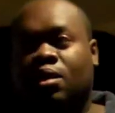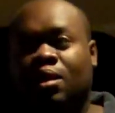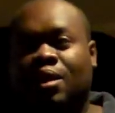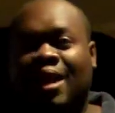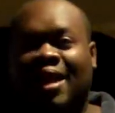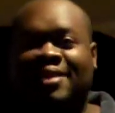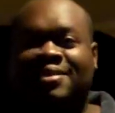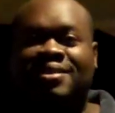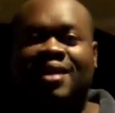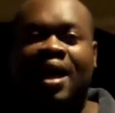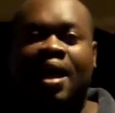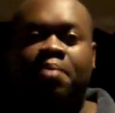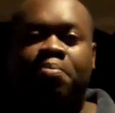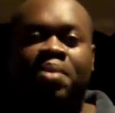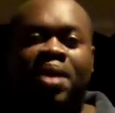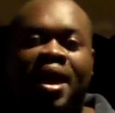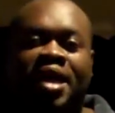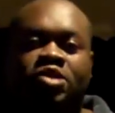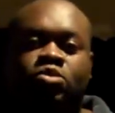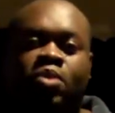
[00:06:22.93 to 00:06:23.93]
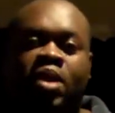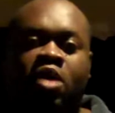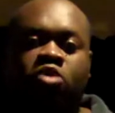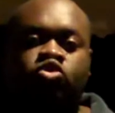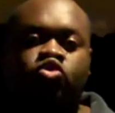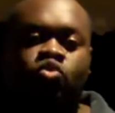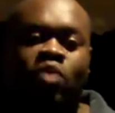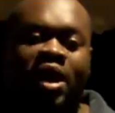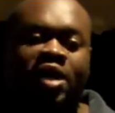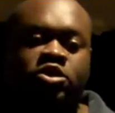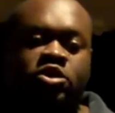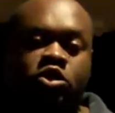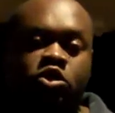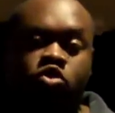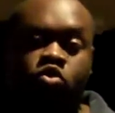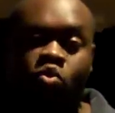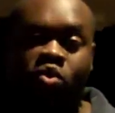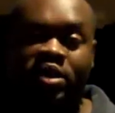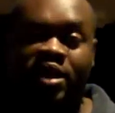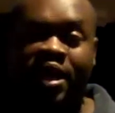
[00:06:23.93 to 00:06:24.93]
let time pass without you actually
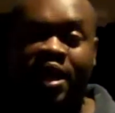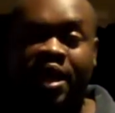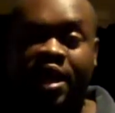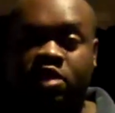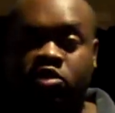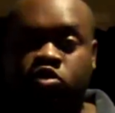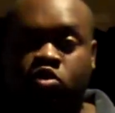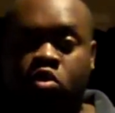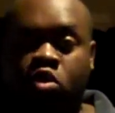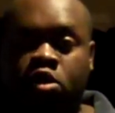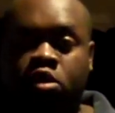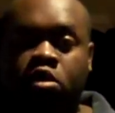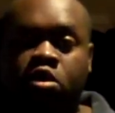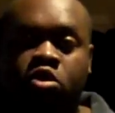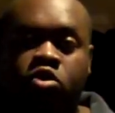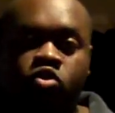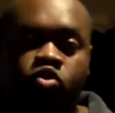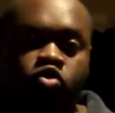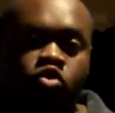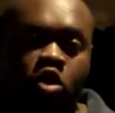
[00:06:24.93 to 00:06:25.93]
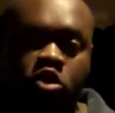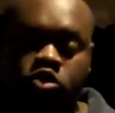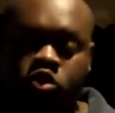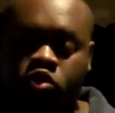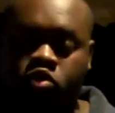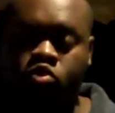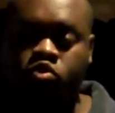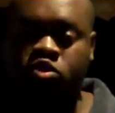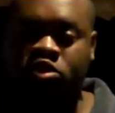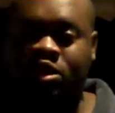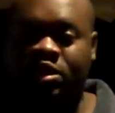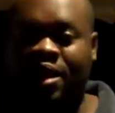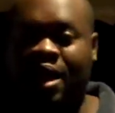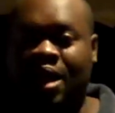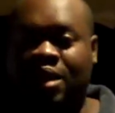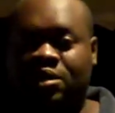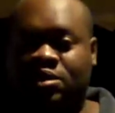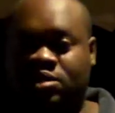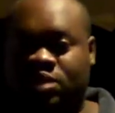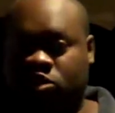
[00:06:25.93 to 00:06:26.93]
doing the hands-on, you start to lose the
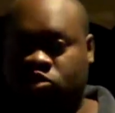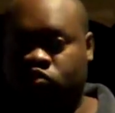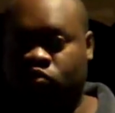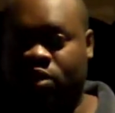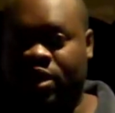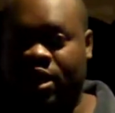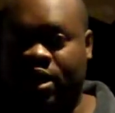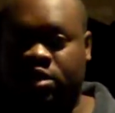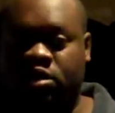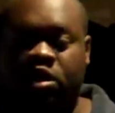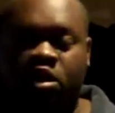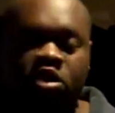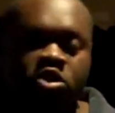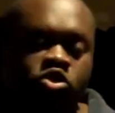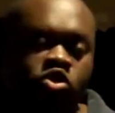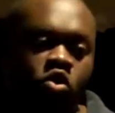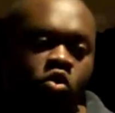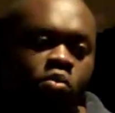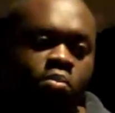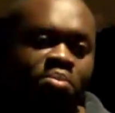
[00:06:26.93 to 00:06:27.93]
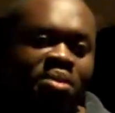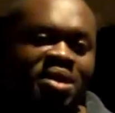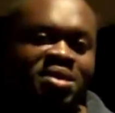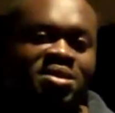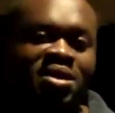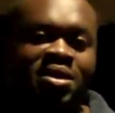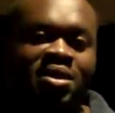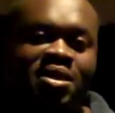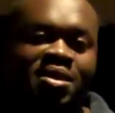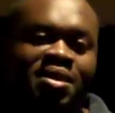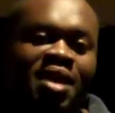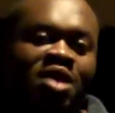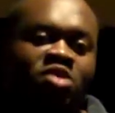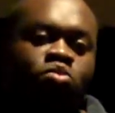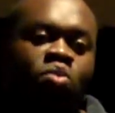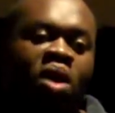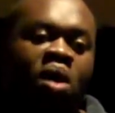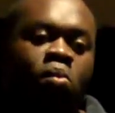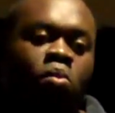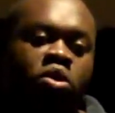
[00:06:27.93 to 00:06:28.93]
knowledge that you gain. So basically,
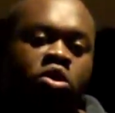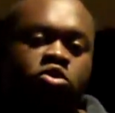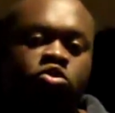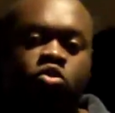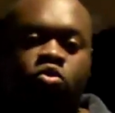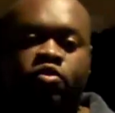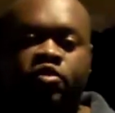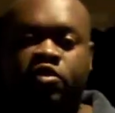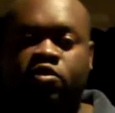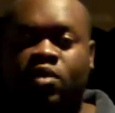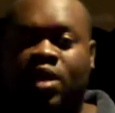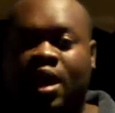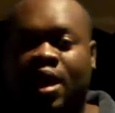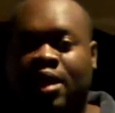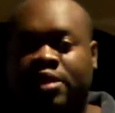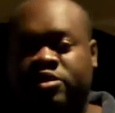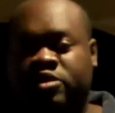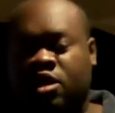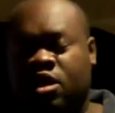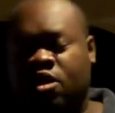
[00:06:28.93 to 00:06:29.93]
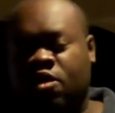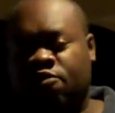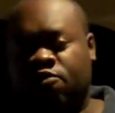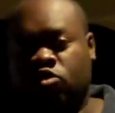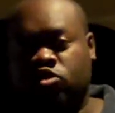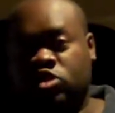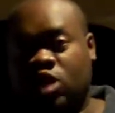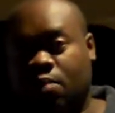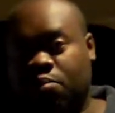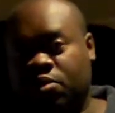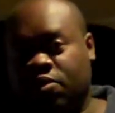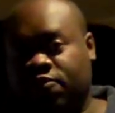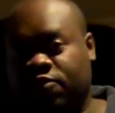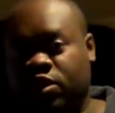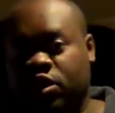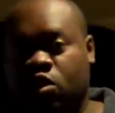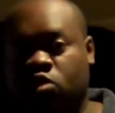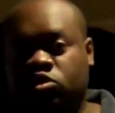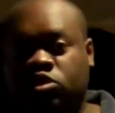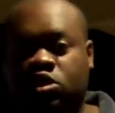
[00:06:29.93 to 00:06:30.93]
that's what I want to do with you guys. First couple of
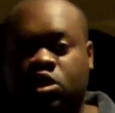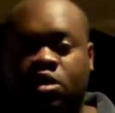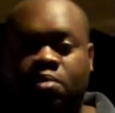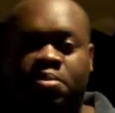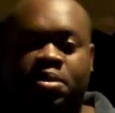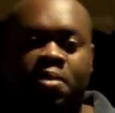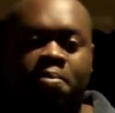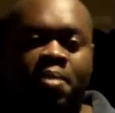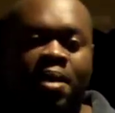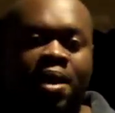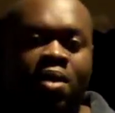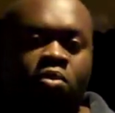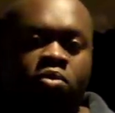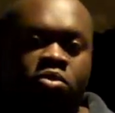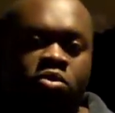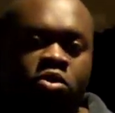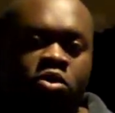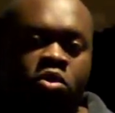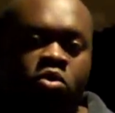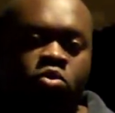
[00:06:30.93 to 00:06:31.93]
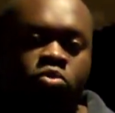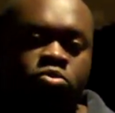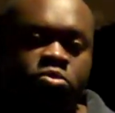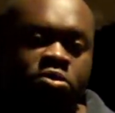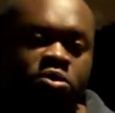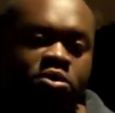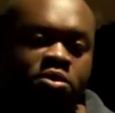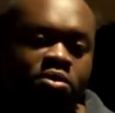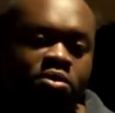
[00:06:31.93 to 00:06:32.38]
videos are going to be about, you know,